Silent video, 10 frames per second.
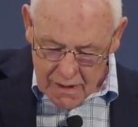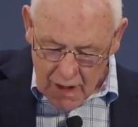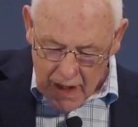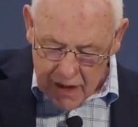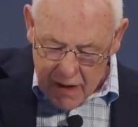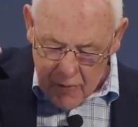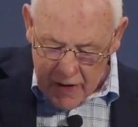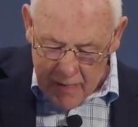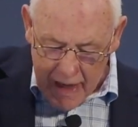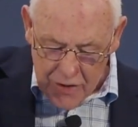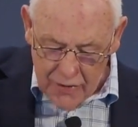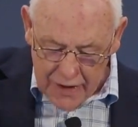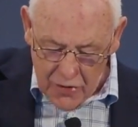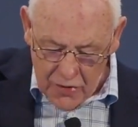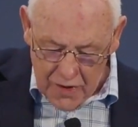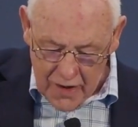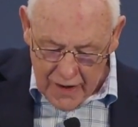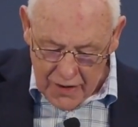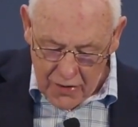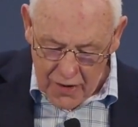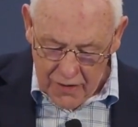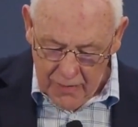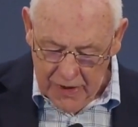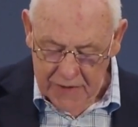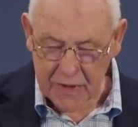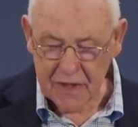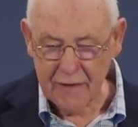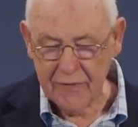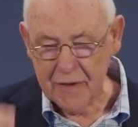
And he went about doing good and healing all who are oppressed by the devil.